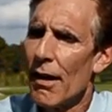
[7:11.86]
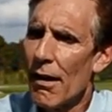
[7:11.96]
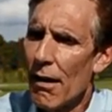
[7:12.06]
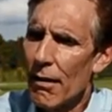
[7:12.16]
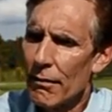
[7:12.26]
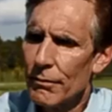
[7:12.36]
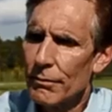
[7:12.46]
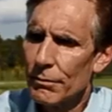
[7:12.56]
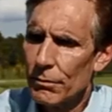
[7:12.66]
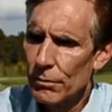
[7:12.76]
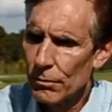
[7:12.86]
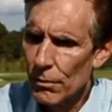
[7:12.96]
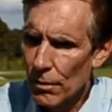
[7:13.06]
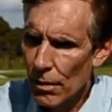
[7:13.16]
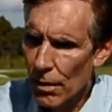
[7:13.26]
uh,
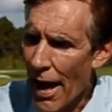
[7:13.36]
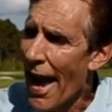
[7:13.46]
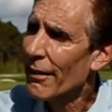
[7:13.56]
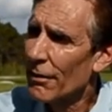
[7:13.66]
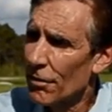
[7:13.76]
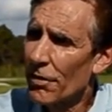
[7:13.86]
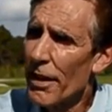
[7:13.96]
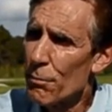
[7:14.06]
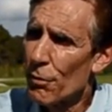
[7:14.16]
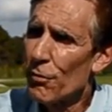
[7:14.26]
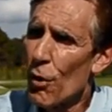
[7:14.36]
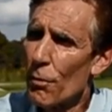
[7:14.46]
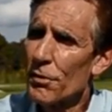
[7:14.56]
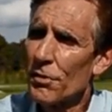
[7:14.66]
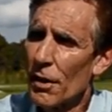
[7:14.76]
act, the same
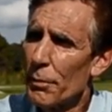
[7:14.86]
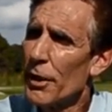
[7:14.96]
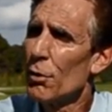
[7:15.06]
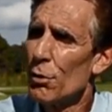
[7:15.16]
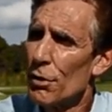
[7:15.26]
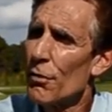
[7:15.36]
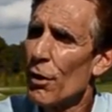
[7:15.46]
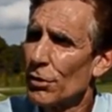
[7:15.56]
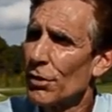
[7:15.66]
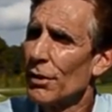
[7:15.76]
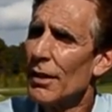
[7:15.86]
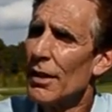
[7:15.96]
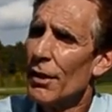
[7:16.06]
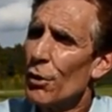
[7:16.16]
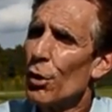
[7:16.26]
performance that'll be at Universal.
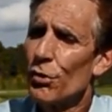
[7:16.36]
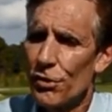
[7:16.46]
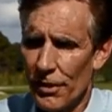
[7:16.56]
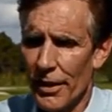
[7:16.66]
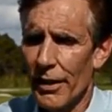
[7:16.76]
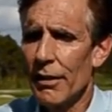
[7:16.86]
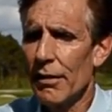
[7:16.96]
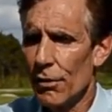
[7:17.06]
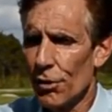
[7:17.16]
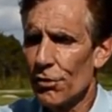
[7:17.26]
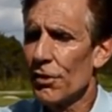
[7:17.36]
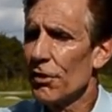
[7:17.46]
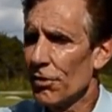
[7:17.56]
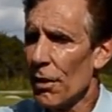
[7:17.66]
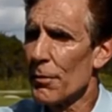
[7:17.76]
You'll, wow. see, you'll see
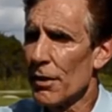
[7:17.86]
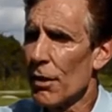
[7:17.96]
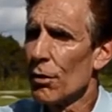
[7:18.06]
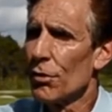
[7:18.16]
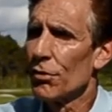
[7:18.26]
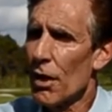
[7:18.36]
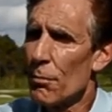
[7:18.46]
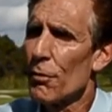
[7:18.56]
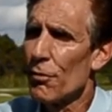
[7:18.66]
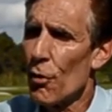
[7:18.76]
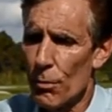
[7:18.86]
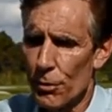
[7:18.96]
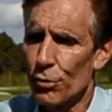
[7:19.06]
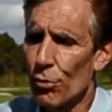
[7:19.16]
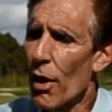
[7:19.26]
some of those uh,
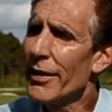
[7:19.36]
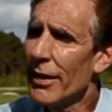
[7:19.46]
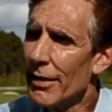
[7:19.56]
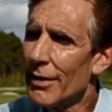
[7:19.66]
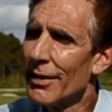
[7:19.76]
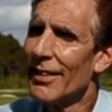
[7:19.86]
performers right here.